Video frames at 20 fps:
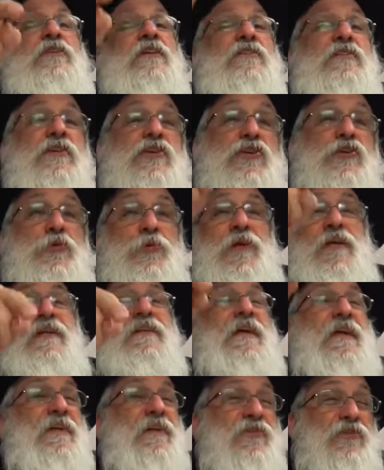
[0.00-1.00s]
the decree
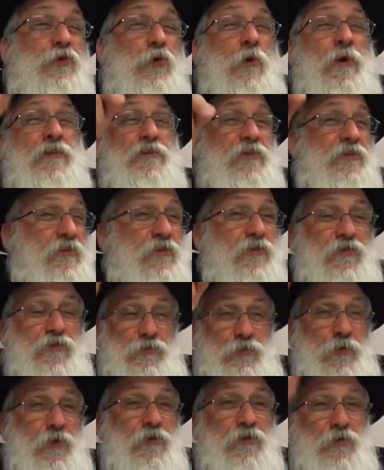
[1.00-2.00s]
that he's going to
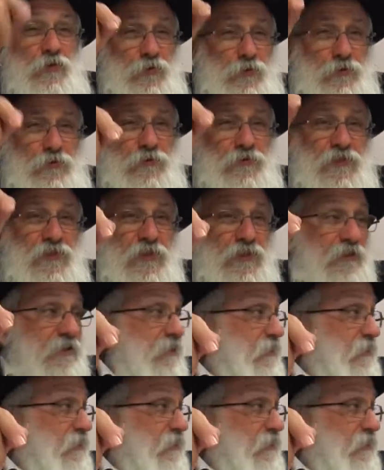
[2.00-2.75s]
destroy the world,